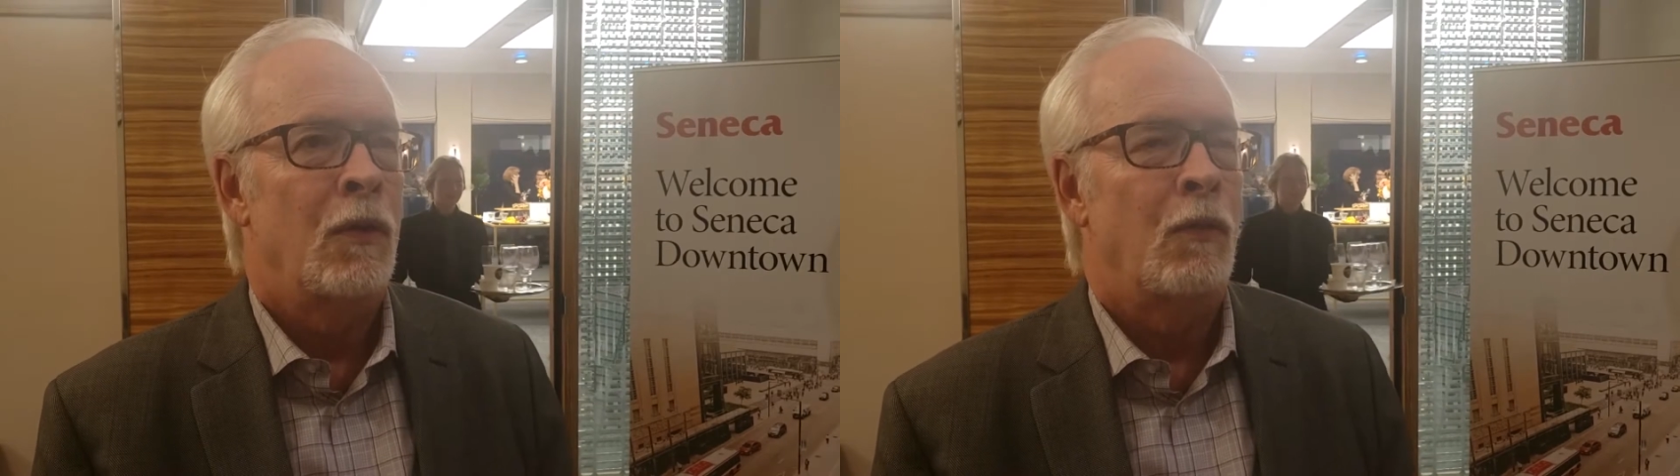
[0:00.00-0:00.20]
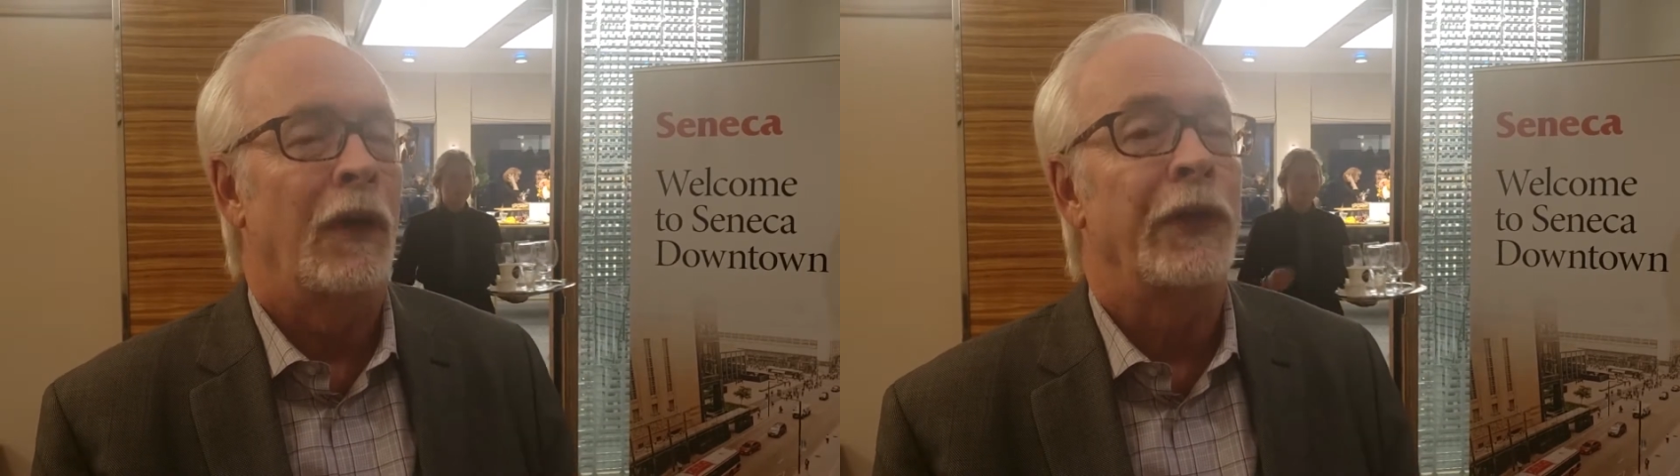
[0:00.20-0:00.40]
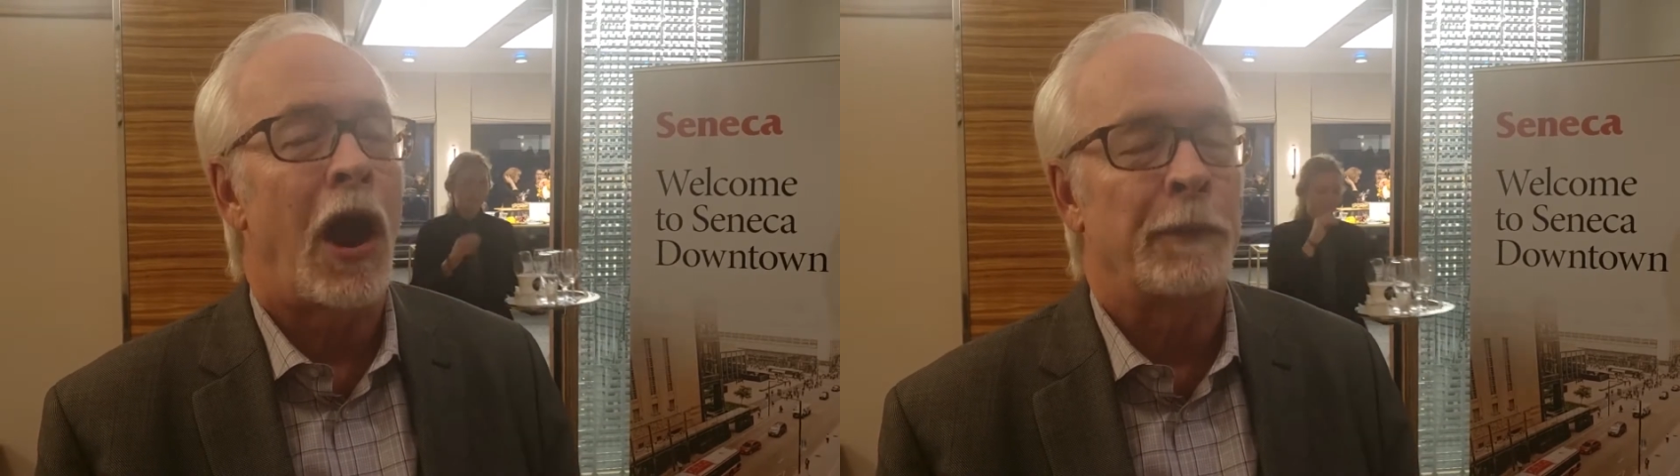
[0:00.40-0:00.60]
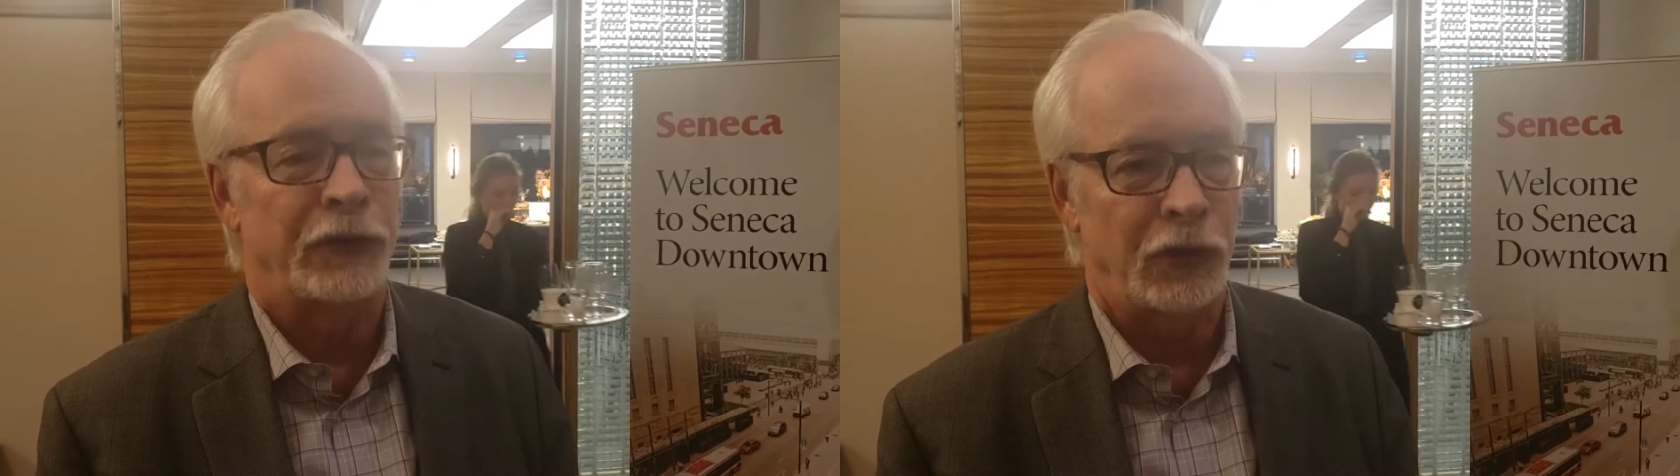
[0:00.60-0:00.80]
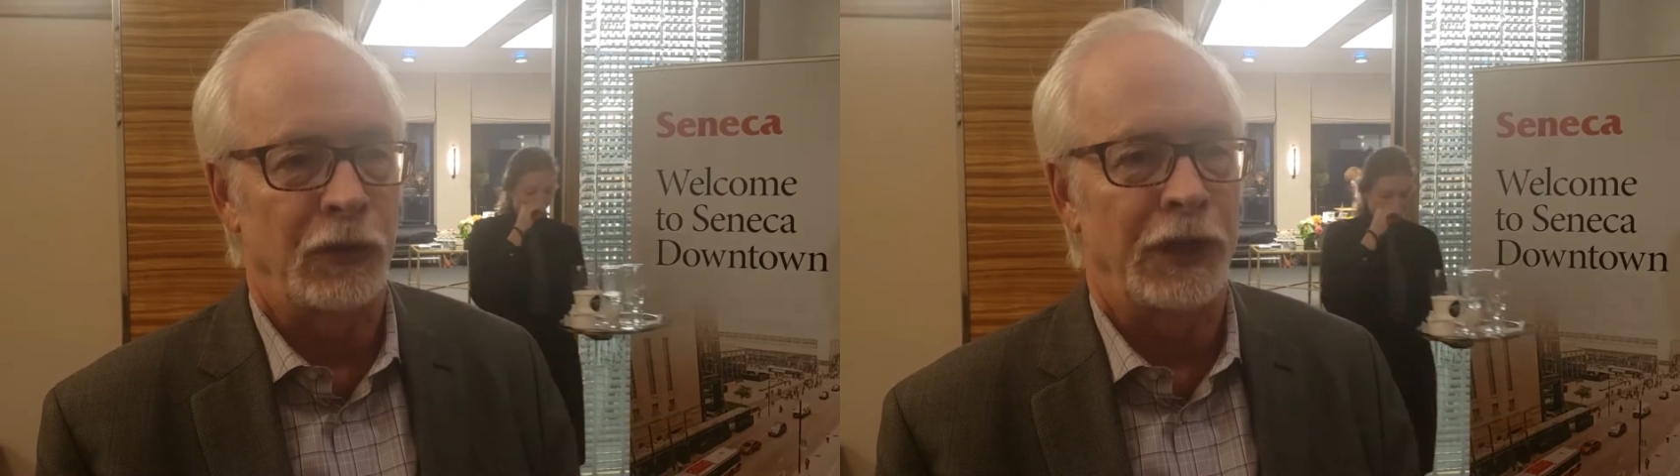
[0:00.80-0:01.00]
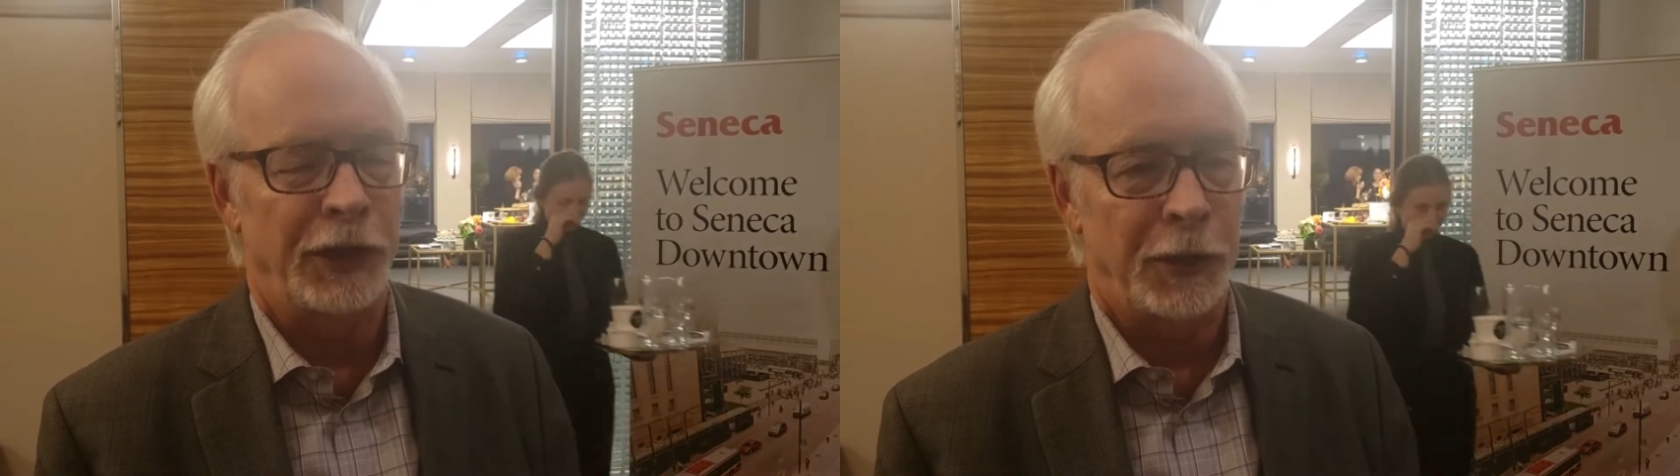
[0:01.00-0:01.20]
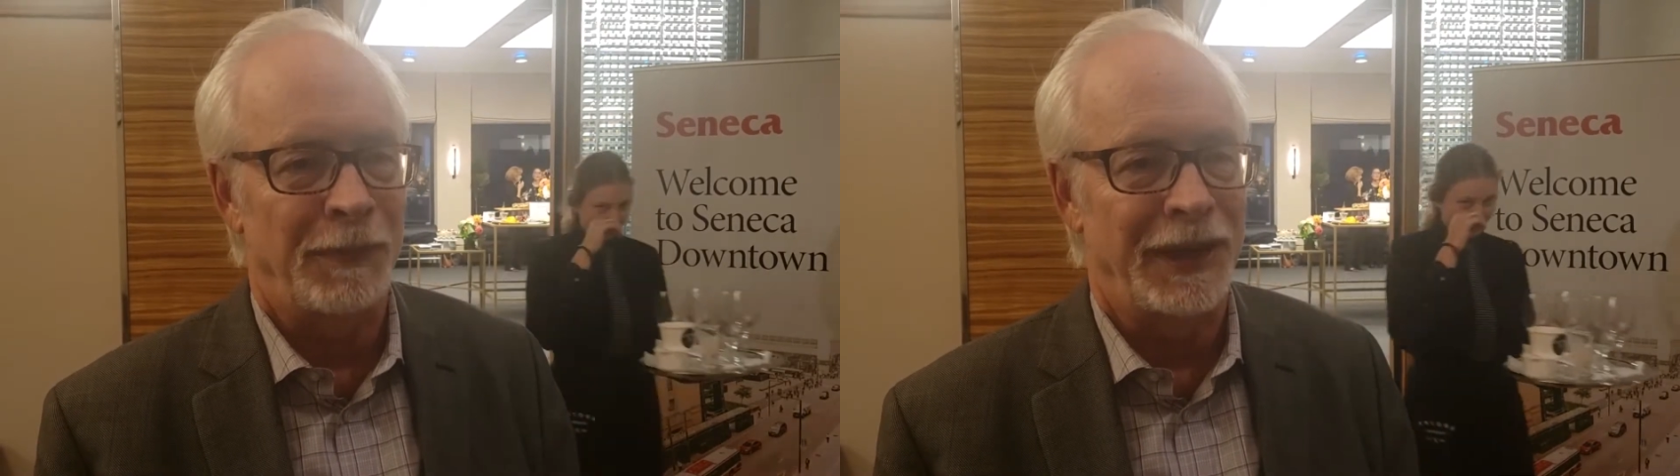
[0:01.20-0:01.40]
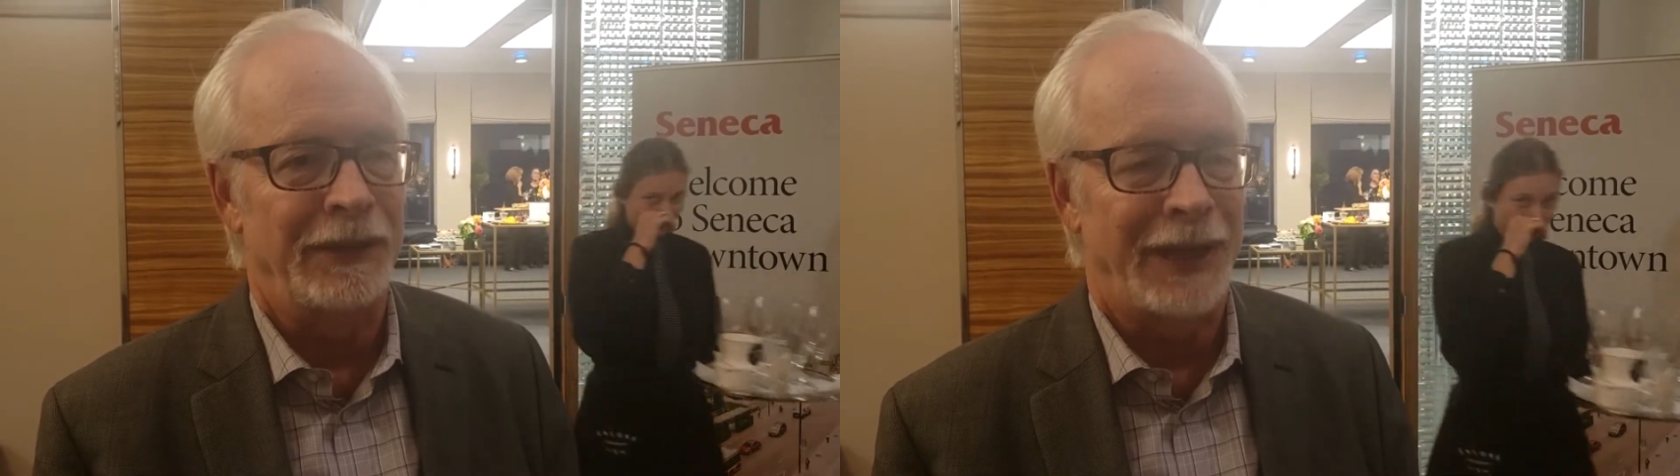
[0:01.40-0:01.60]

Well, the opportunity to be